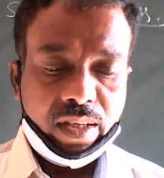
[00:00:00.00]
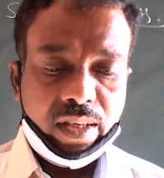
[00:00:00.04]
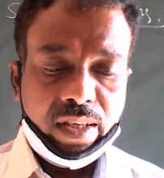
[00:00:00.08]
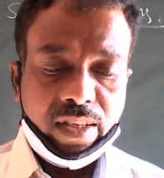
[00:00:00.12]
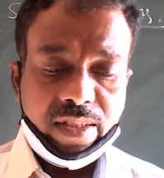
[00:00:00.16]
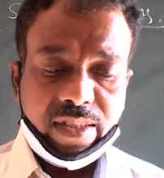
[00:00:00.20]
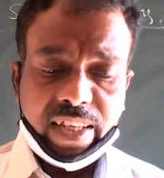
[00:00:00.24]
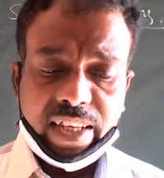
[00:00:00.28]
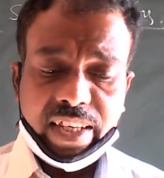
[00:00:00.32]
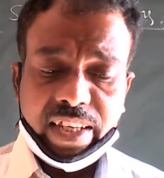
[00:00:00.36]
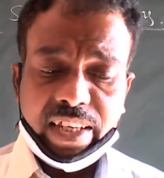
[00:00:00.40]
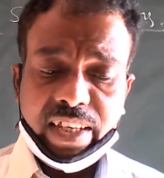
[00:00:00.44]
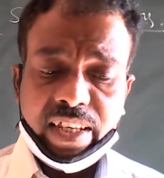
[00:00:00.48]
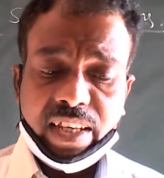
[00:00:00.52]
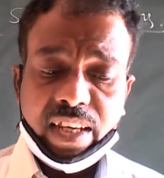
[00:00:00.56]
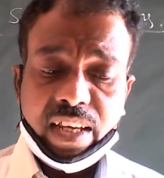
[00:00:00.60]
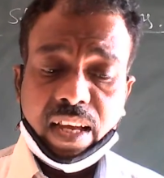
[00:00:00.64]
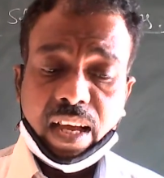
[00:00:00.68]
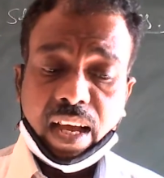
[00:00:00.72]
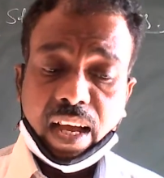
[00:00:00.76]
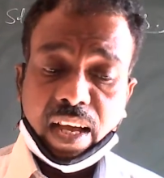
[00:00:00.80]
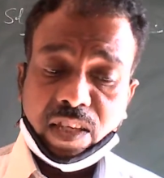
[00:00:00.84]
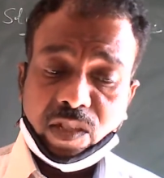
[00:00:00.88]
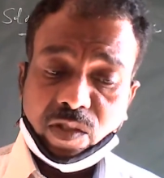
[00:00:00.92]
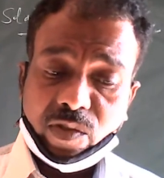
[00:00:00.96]

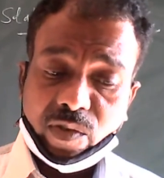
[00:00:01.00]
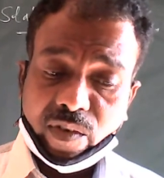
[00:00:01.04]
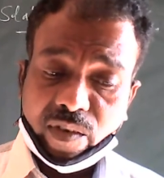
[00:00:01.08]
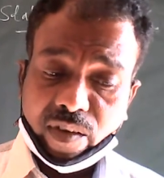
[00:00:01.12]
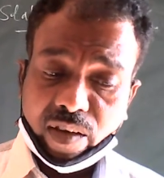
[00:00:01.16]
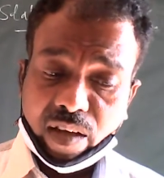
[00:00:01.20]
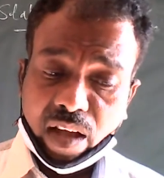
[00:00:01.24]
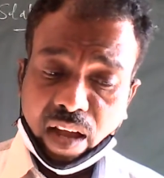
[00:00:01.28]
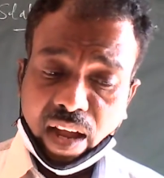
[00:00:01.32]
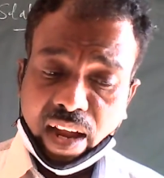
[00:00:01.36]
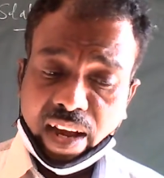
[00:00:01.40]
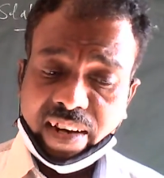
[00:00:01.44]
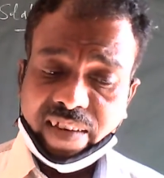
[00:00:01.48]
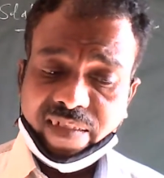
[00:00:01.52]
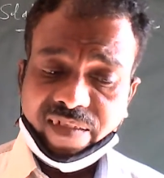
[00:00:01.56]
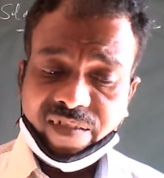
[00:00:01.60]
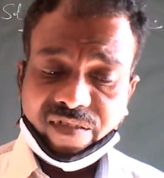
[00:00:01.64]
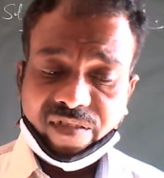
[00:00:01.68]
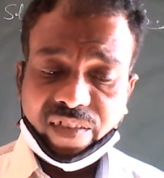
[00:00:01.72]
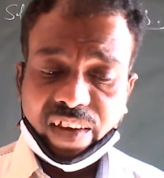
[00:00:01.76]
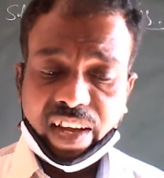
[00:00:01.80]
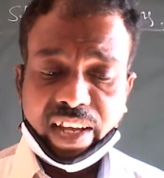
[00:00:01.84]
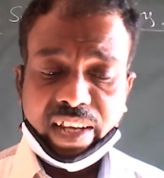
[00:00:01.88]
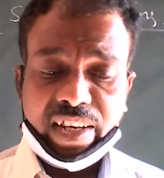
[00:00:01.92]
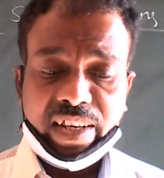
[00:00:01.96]
See, as and
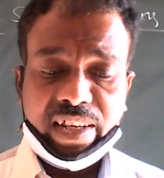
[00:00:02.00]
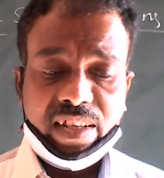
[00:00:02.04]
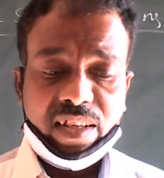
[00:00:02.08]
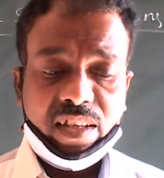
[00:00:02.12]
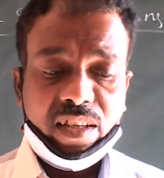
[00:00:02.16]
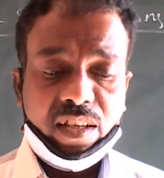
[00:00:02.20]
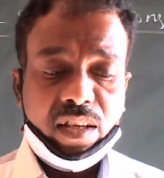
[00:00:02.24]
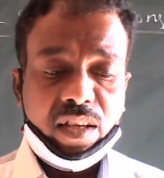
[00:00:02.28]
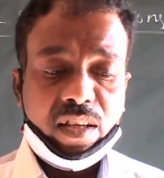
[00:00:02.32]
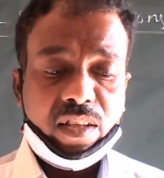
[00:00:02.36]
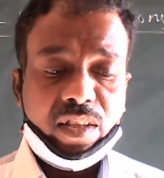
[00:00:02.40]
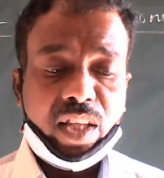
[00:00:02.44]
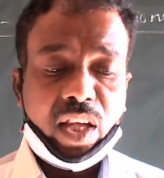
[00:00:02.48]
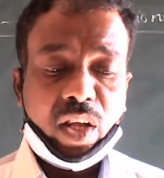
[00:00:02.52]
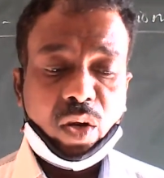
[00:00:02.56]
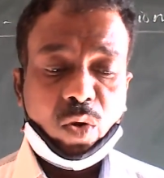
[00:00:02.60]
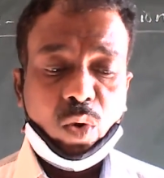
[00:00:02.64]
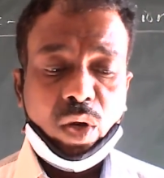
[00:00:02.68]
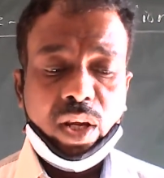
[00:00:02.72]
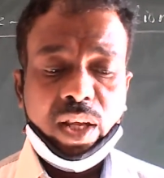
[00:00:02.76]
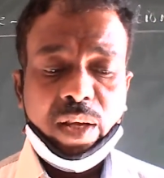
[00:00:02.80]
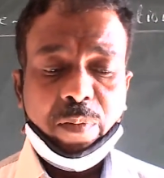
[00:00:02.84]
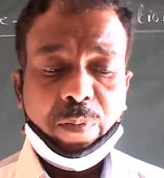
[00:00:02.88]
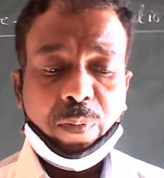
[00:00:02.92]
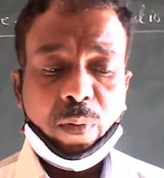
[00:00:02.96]
when the
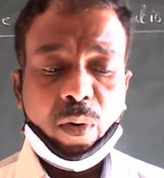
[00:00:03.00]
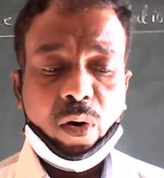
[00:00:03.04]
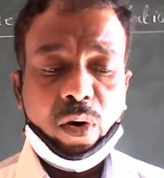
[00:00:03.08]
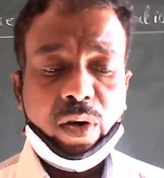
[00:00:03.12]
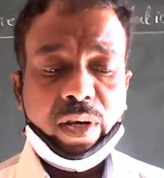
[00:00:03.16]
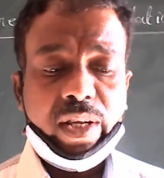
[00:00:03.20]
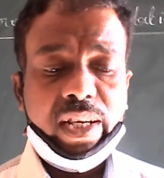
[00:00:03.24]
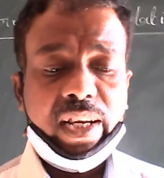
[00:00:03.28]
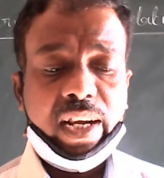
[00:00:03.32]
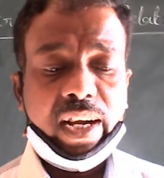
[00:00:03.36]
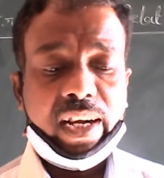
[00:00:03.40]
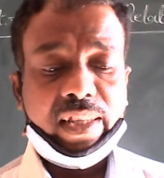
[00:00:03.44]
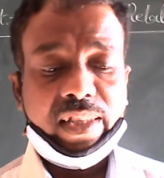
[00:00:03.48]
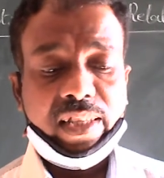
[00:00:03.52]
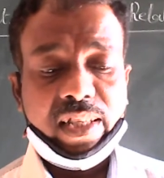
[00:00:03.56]
ruling party at